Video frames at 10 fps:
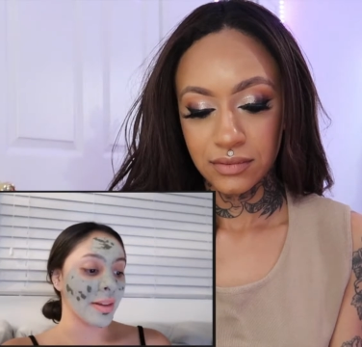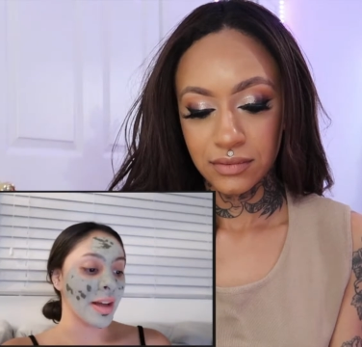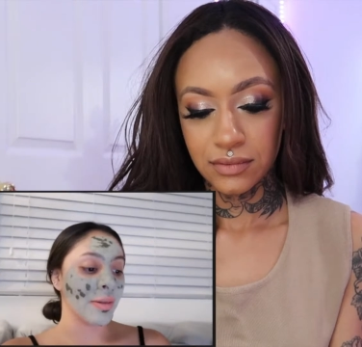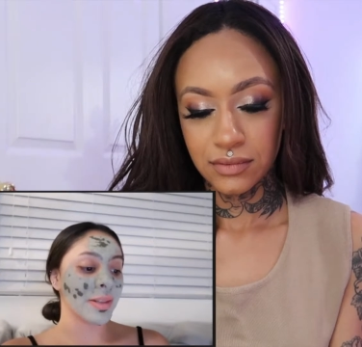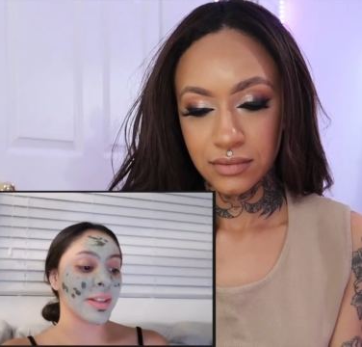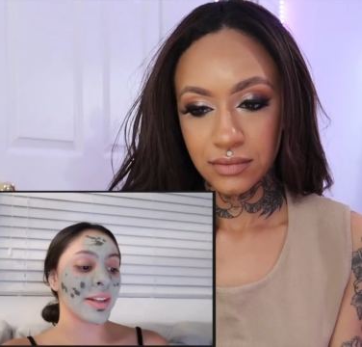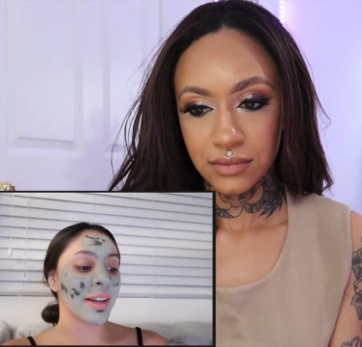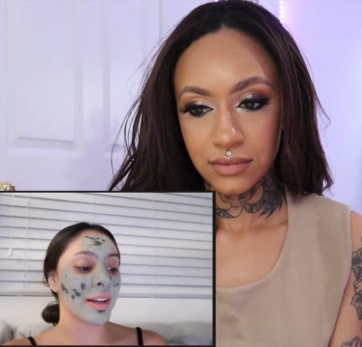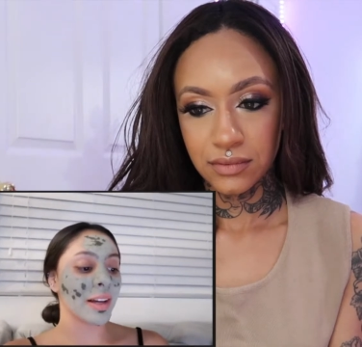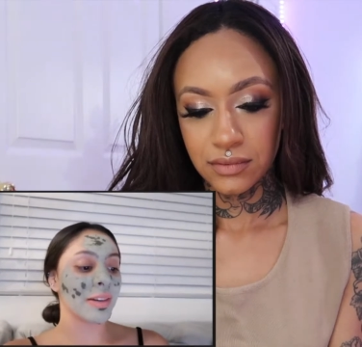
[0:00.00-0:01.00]
Speaker 1: I was like, I
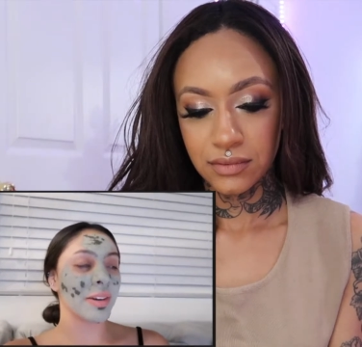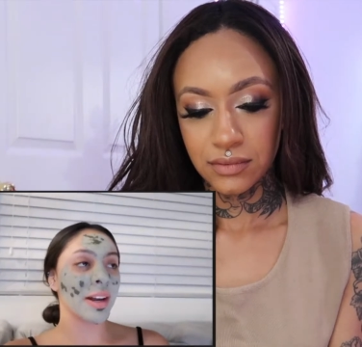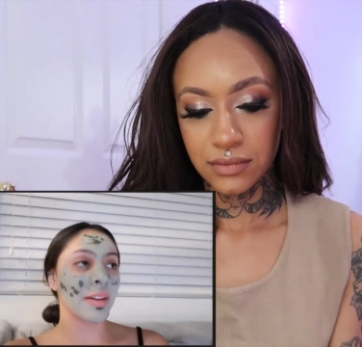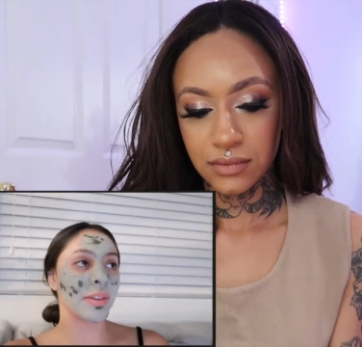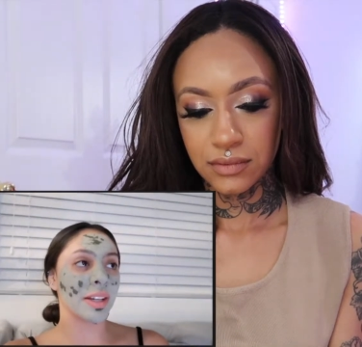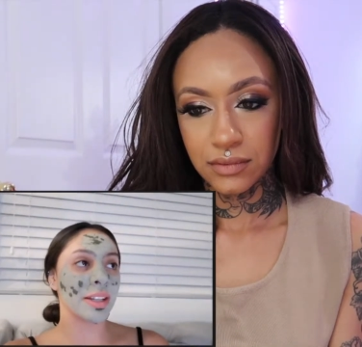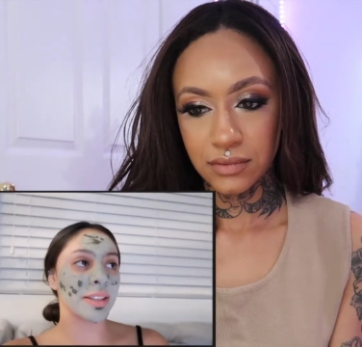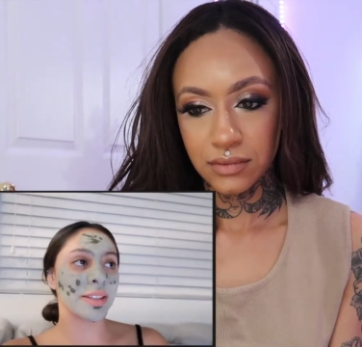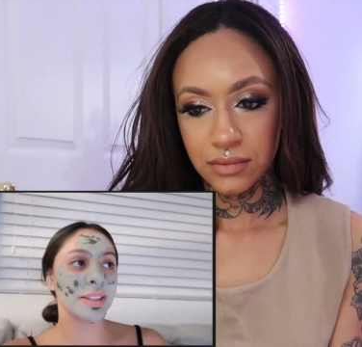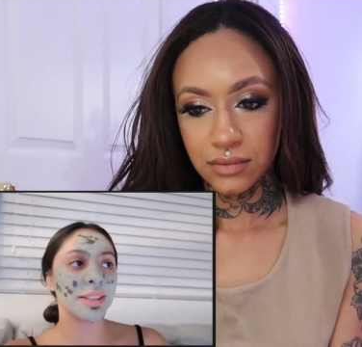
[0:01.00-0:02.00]
can't even have
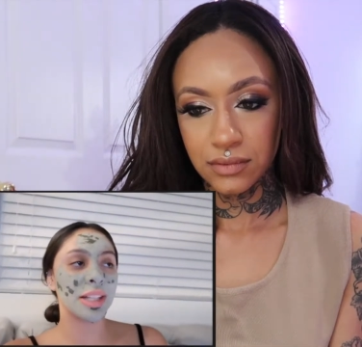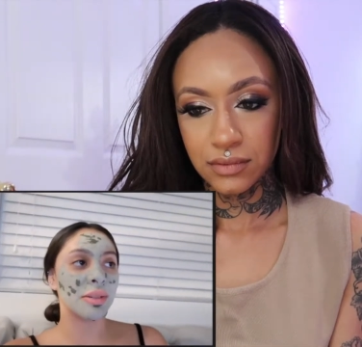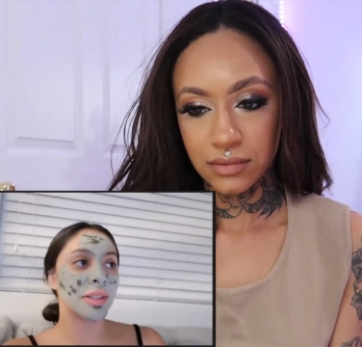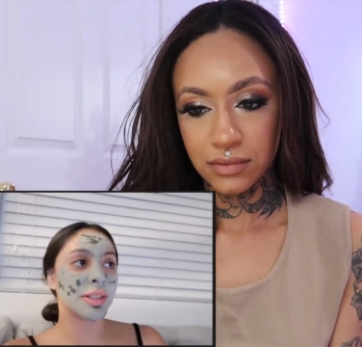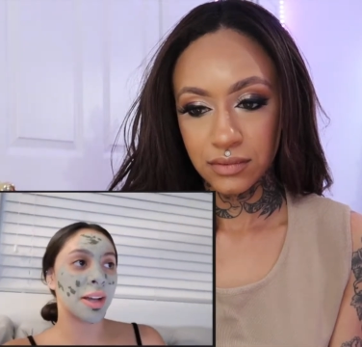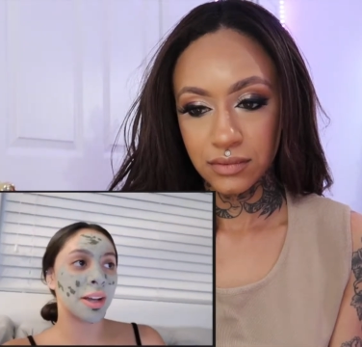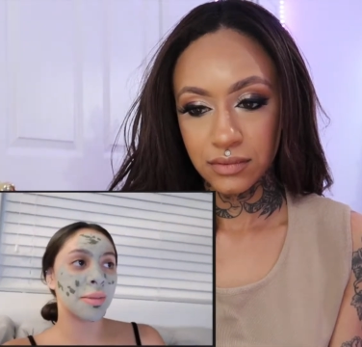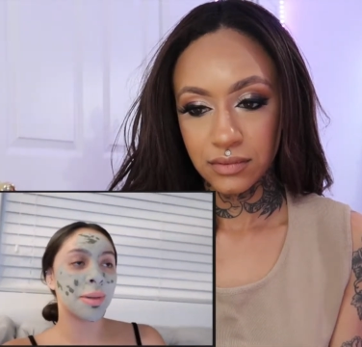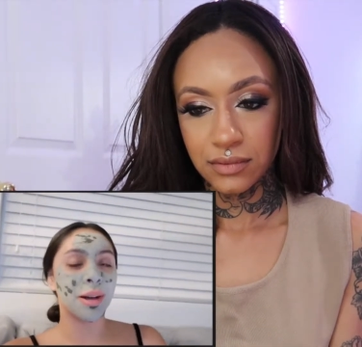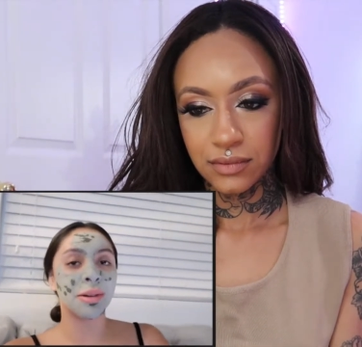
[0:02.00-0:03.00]
kids, because every
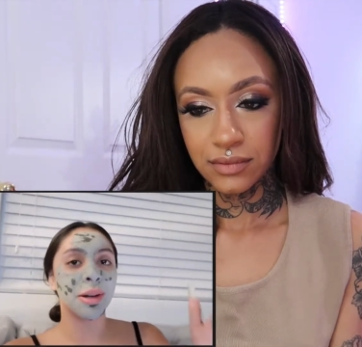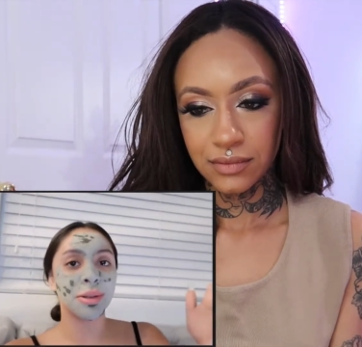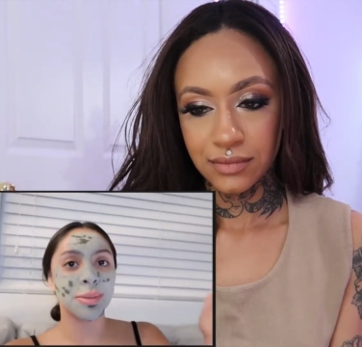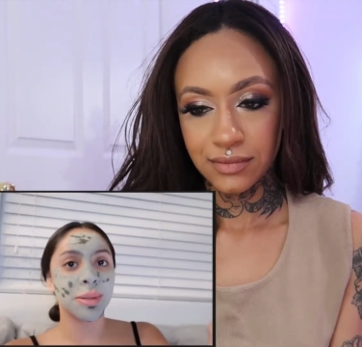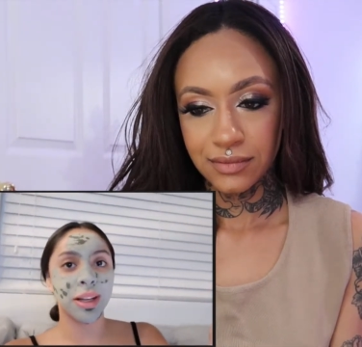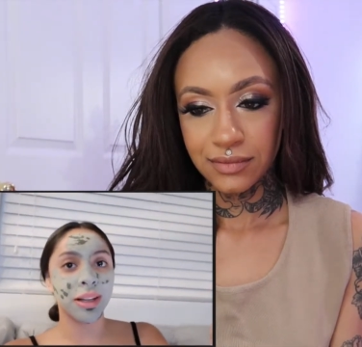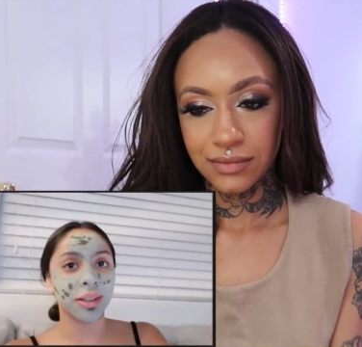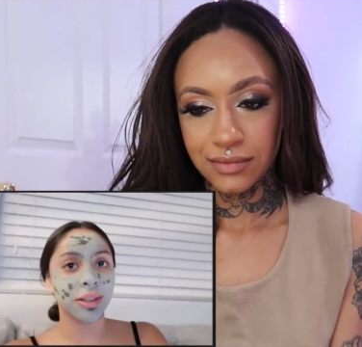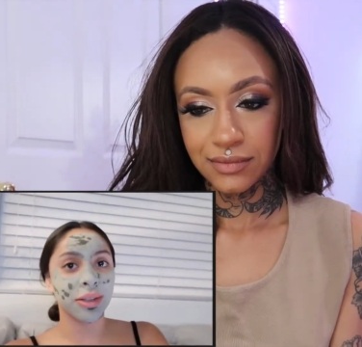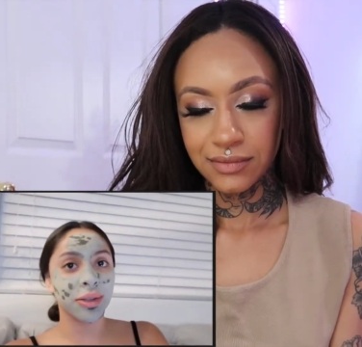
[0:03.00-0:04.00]
time I would always be like,
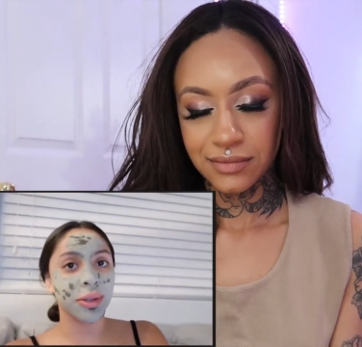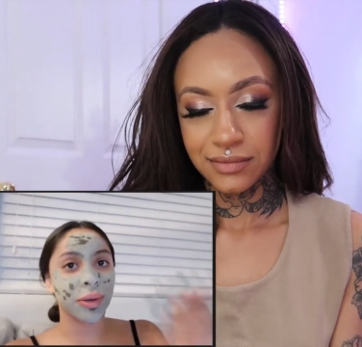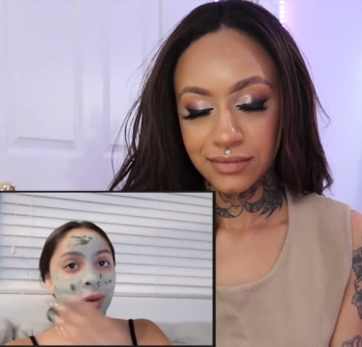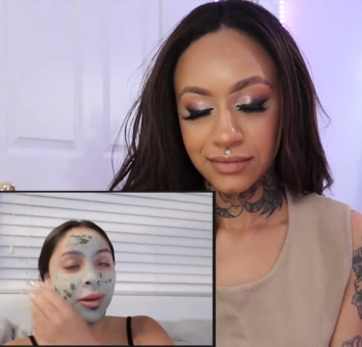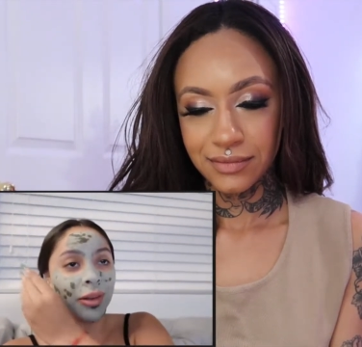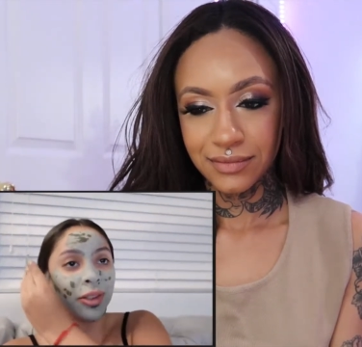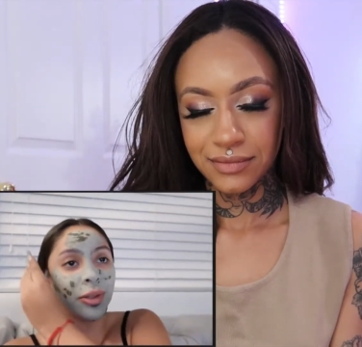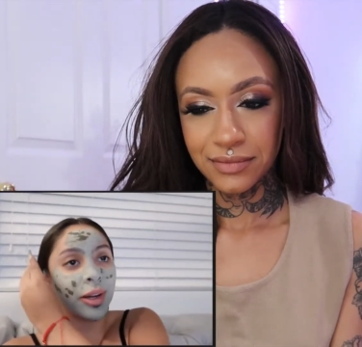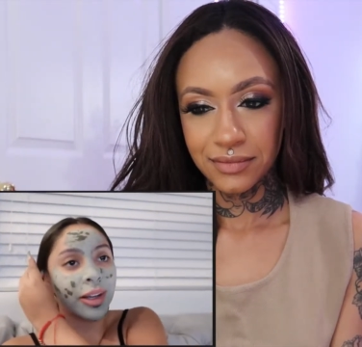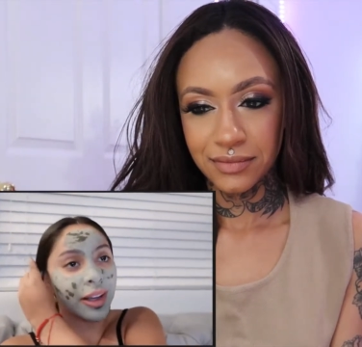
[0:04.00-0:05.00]
you know
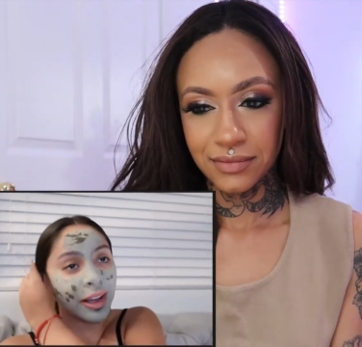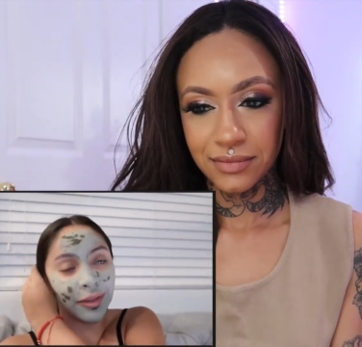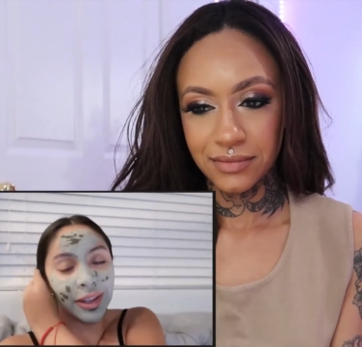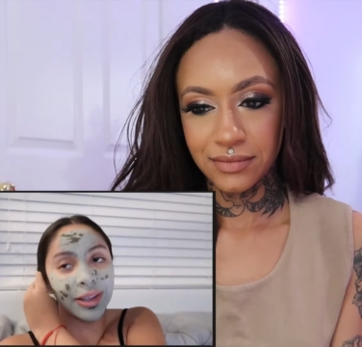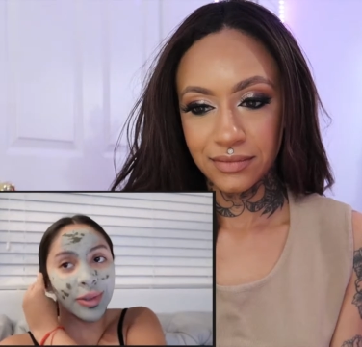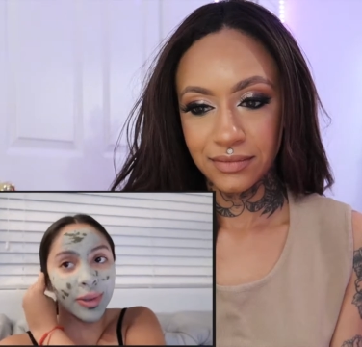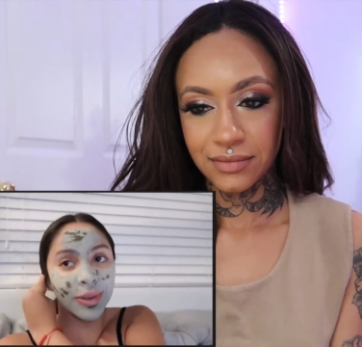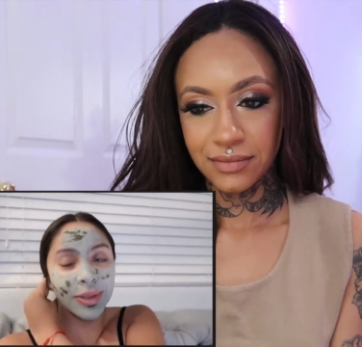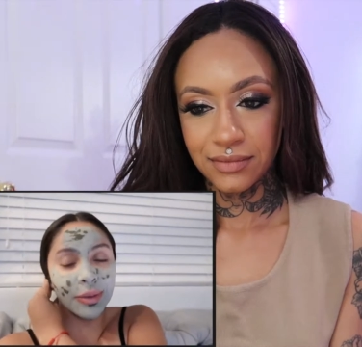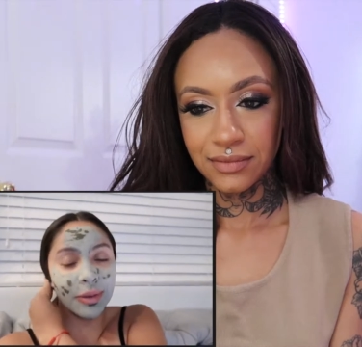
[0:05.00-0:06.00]
I can't have kids or
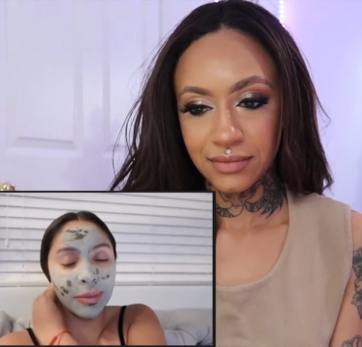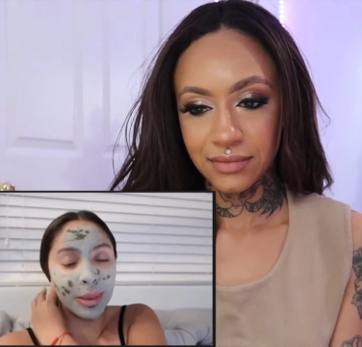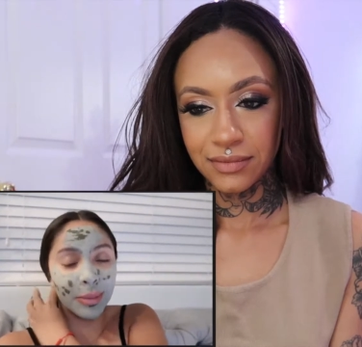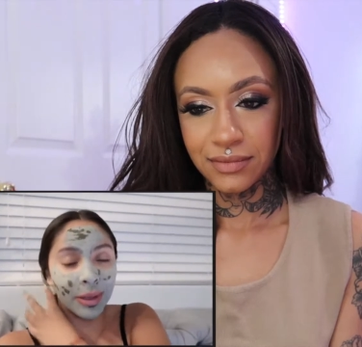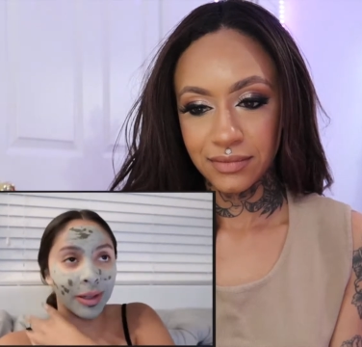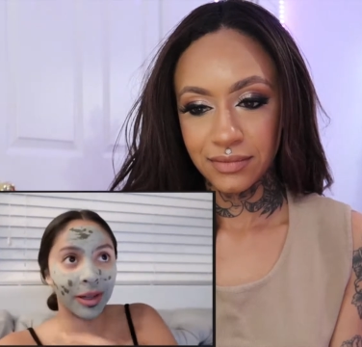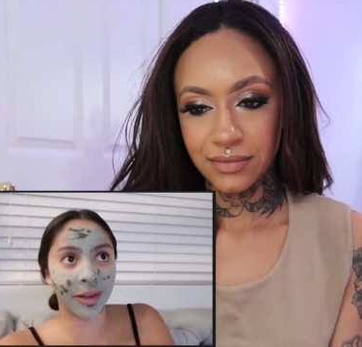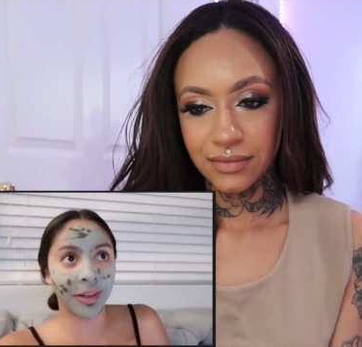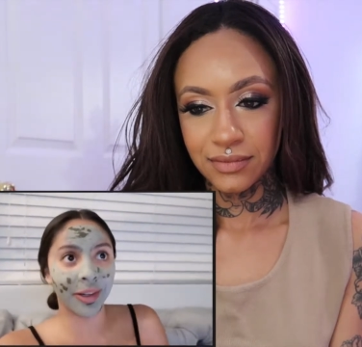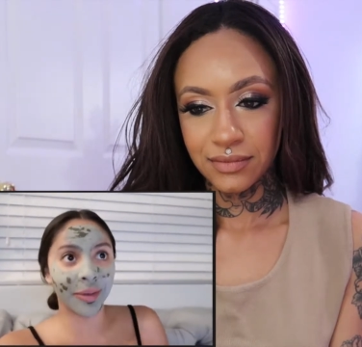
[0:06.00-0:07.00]
else I would have been pregnant
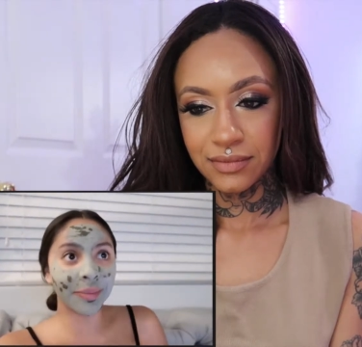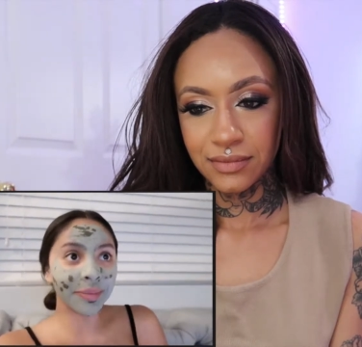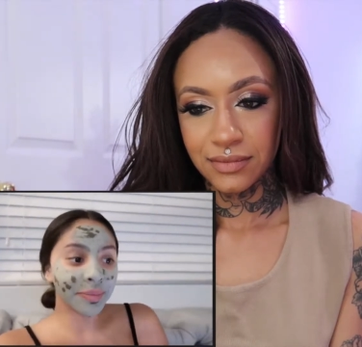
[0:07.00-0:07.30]
already.